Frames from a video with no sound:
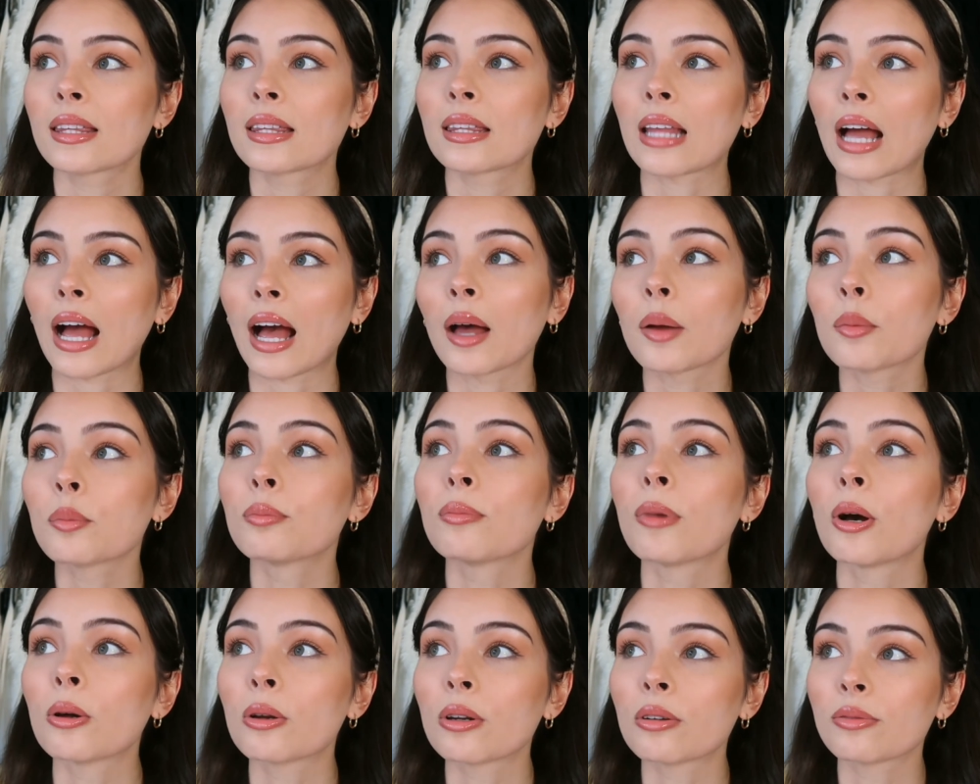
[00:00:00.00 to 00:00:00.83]
that
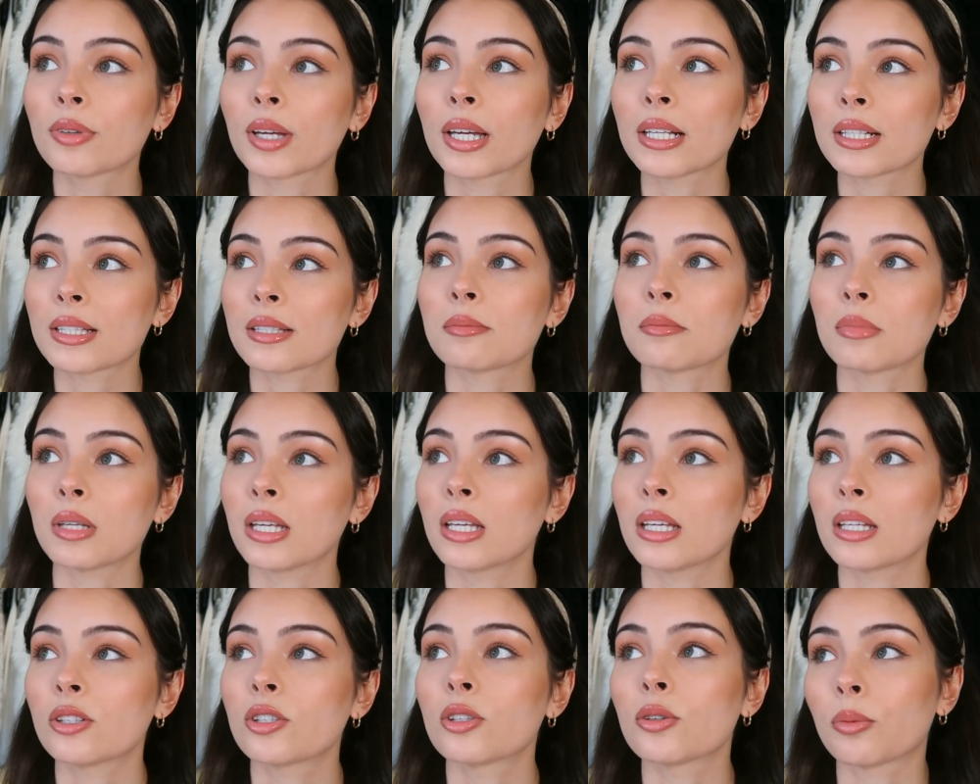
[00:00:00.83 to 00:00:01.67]
motivates
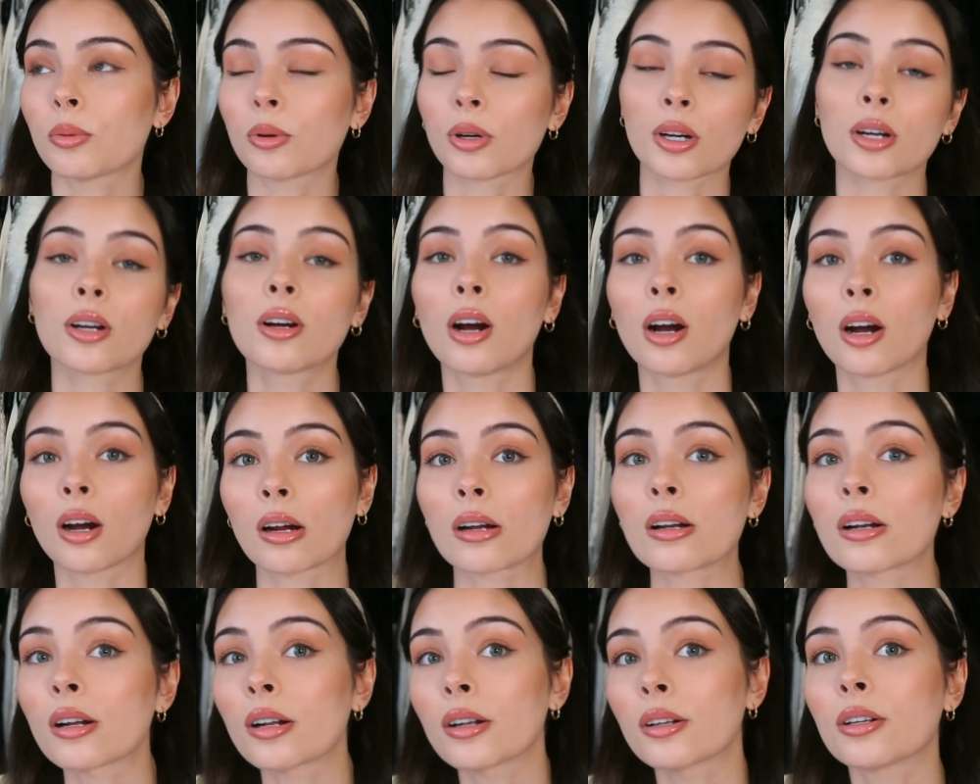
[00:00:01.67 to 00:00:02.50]
me to work
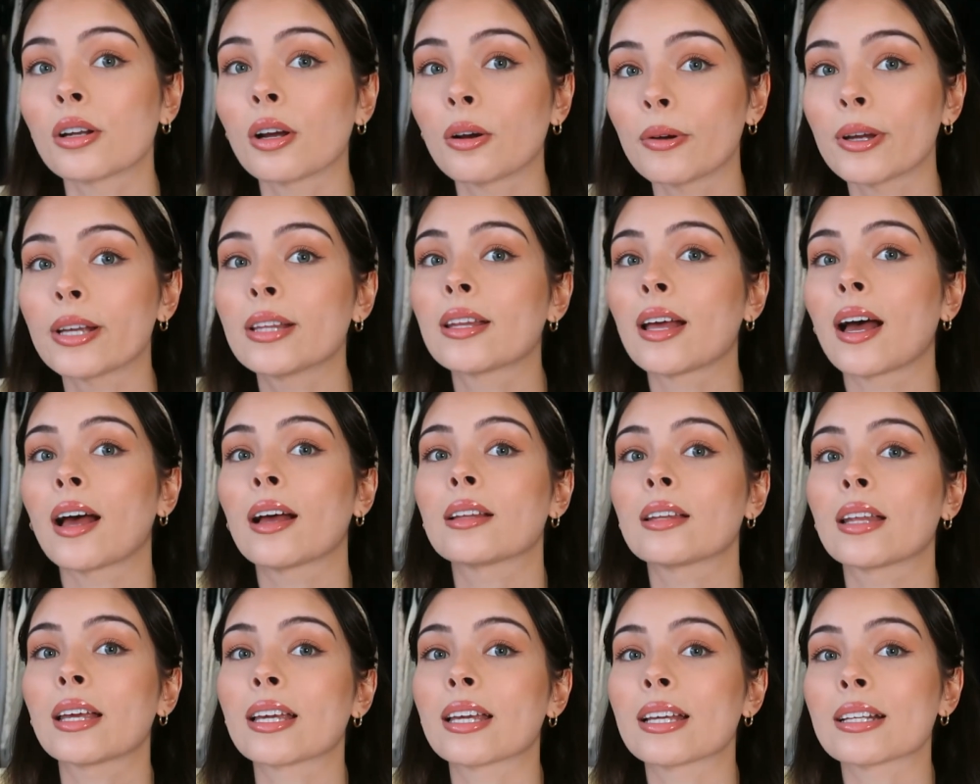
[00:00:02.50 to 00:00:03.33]
harder, knowing
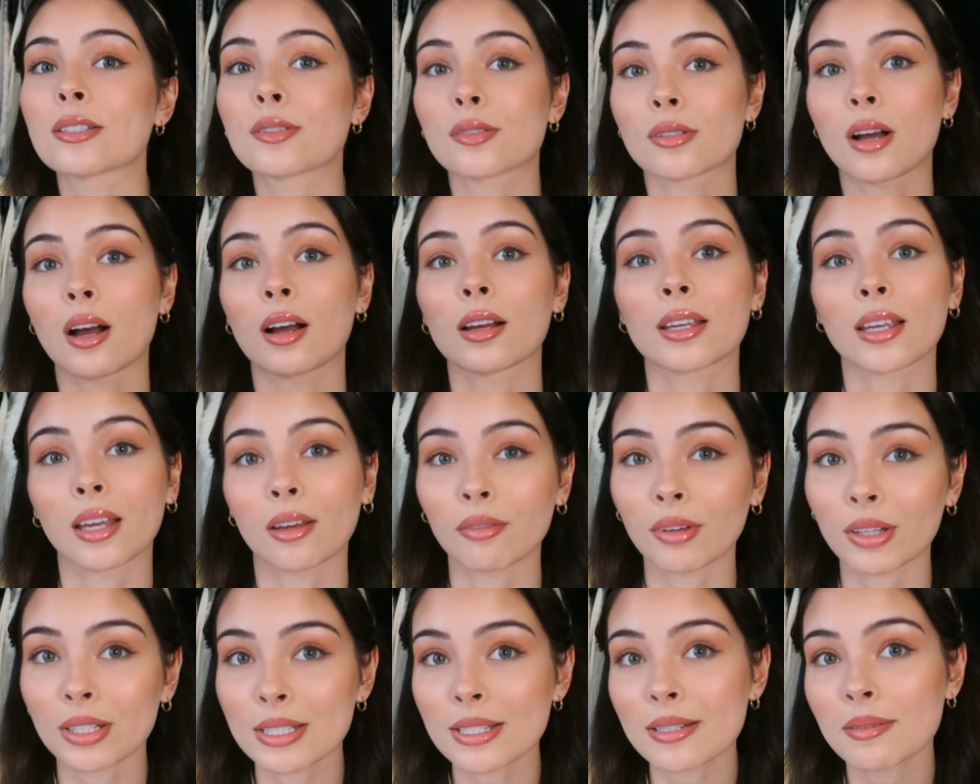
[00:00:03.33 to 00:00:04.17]
that, like, it's not
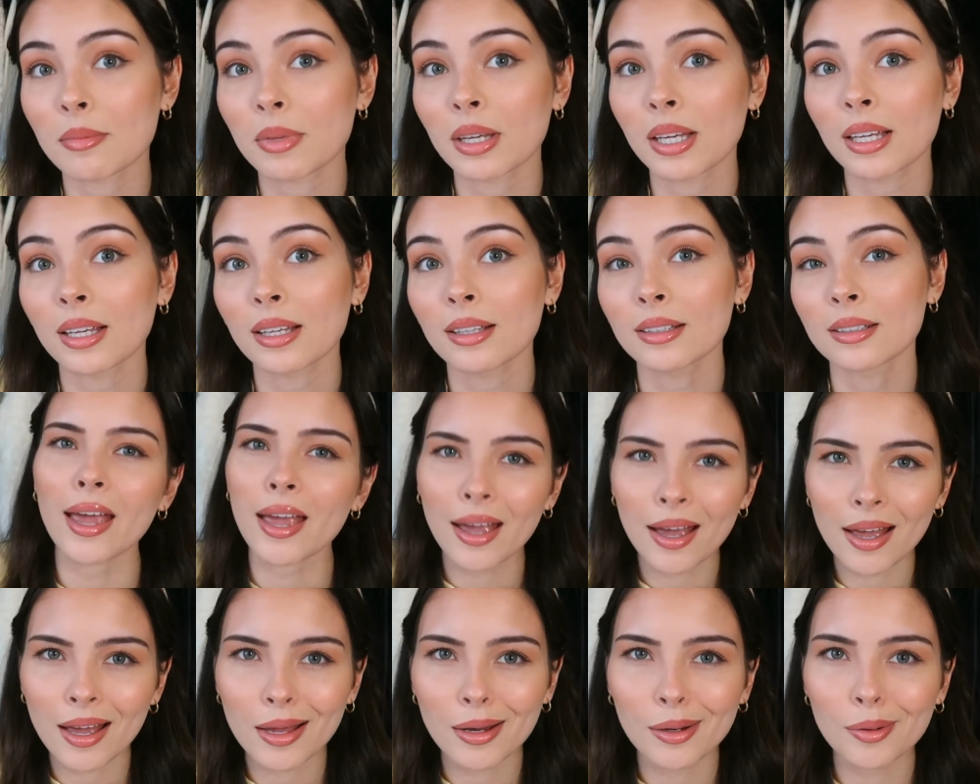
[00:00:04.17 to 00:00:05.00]
given to me,
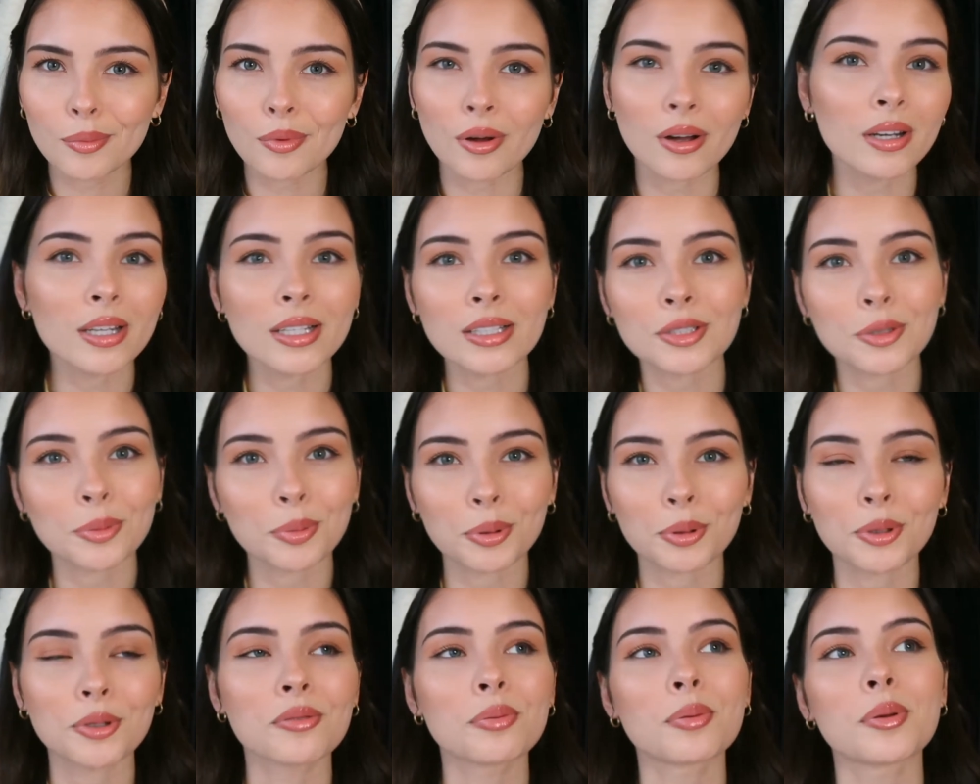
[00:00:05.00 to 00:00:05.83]
and wanting to
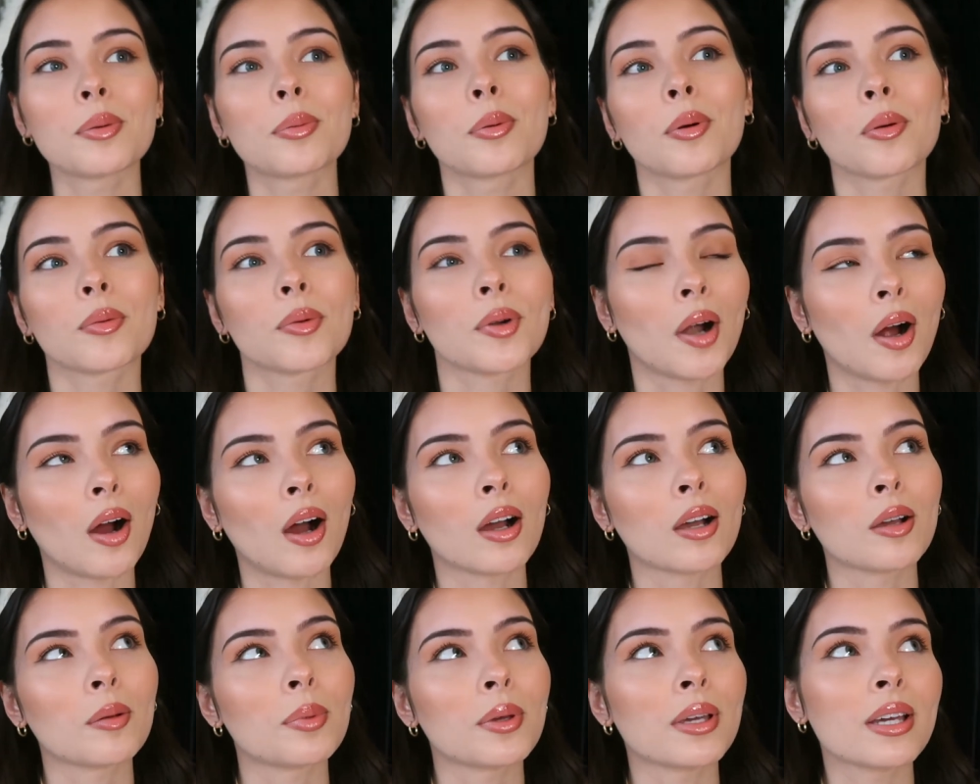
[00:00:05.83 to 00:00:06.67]
prove people
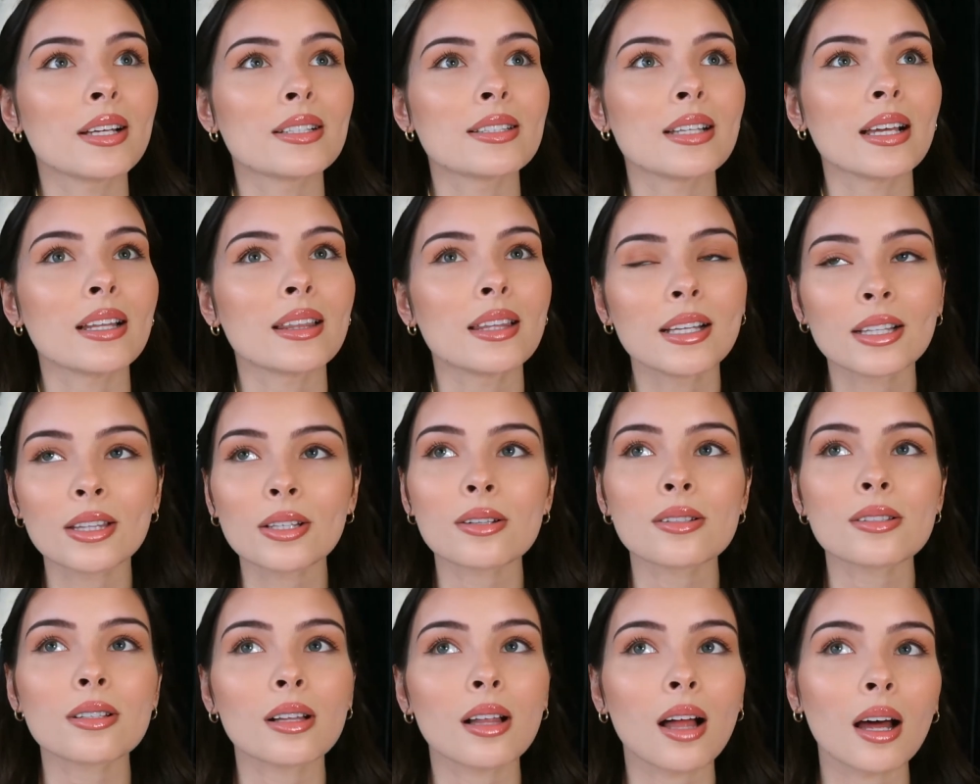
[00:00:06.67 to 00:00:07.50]
wrong, because I think
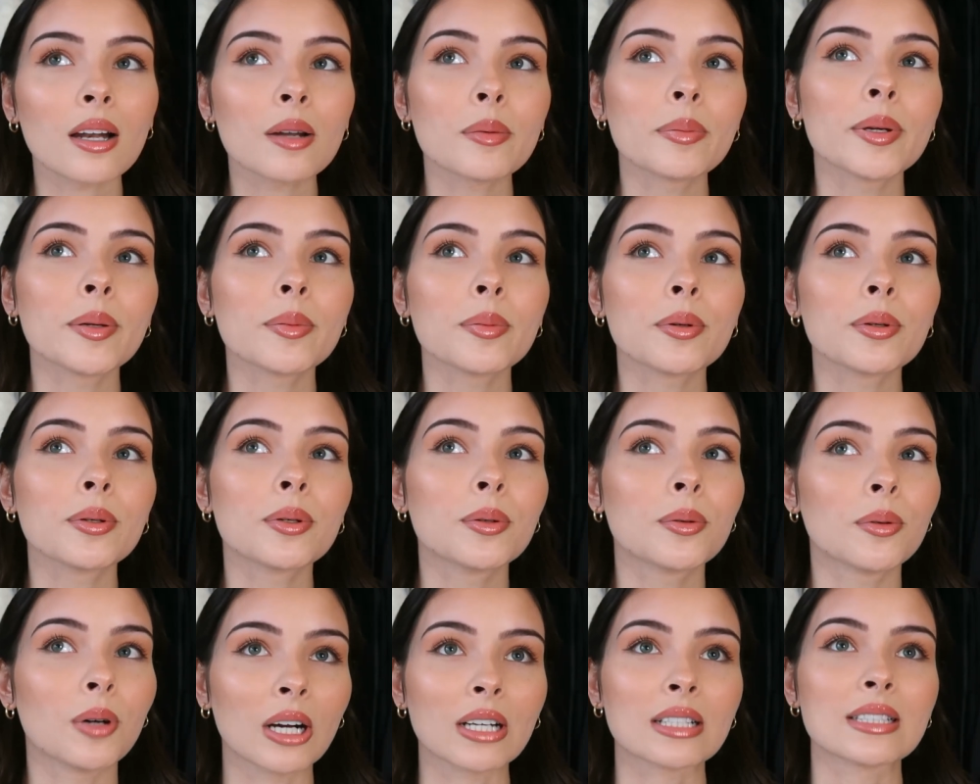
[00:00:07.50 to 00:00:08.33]
there's a lot of people who
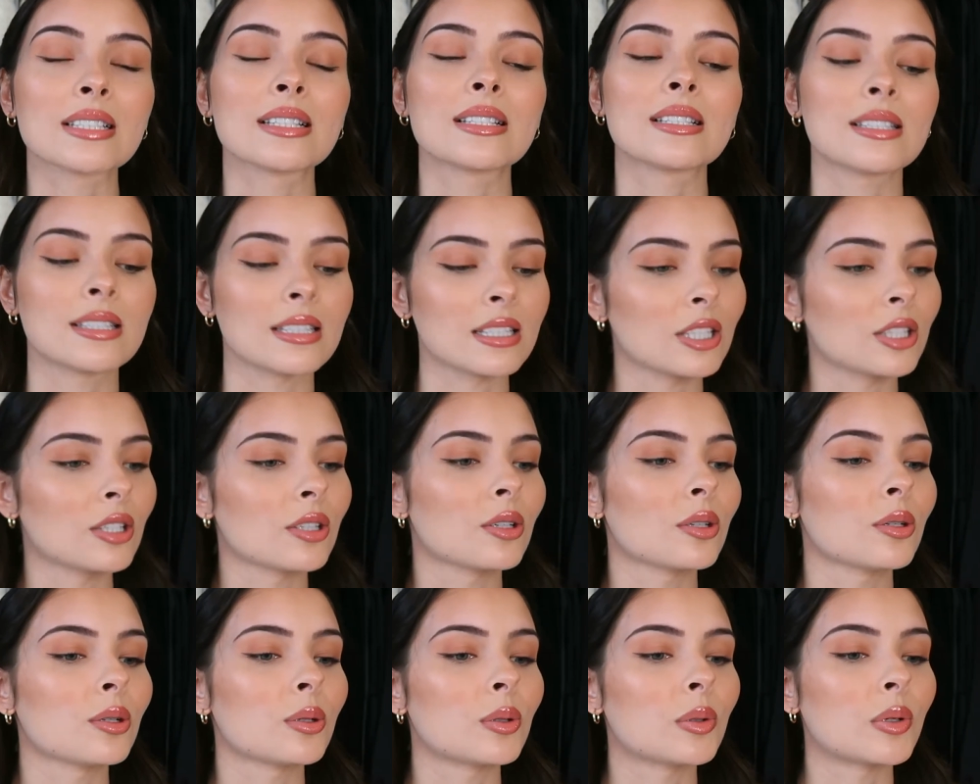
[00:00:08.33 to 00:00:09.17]
want to see
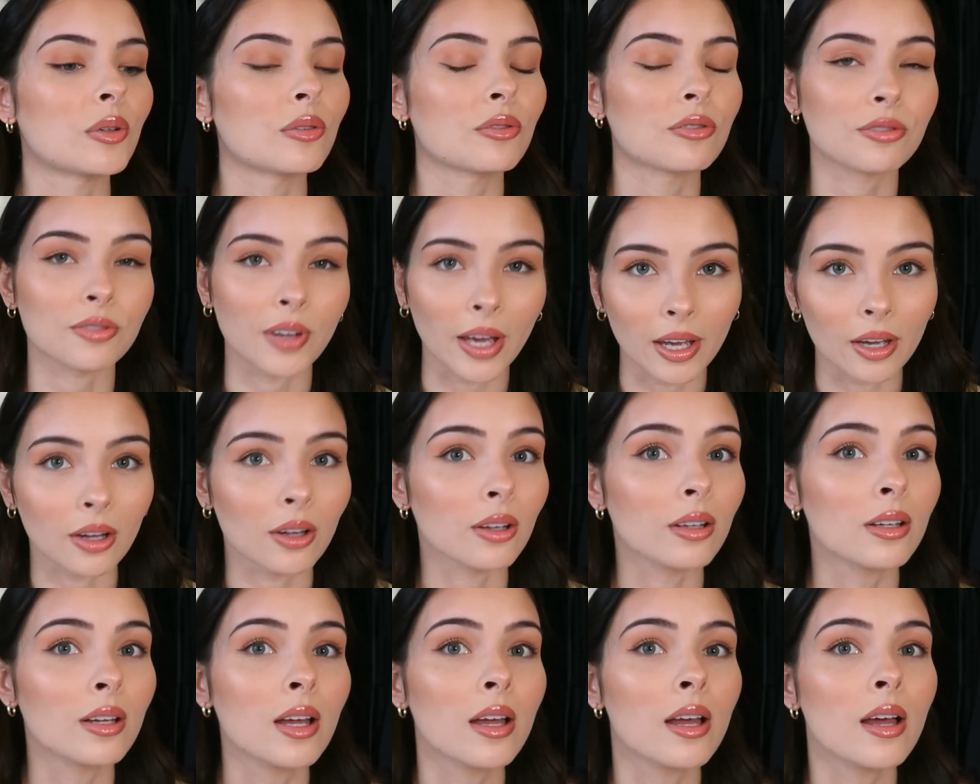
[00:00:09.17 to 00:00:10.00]
you
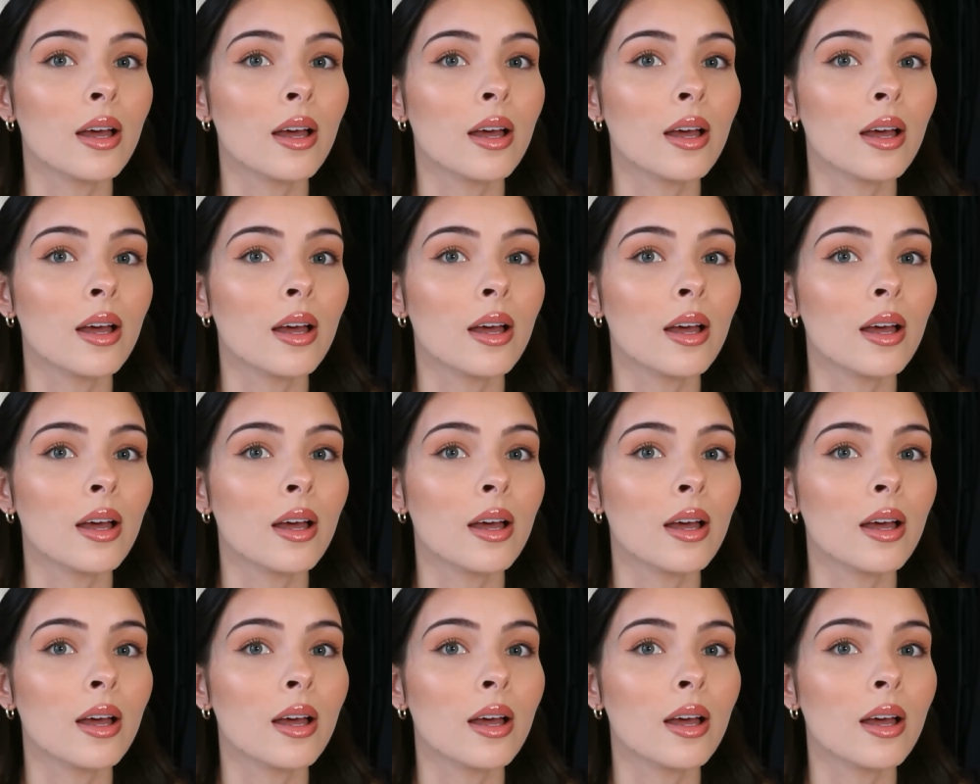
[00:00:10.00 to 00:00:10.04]
fail.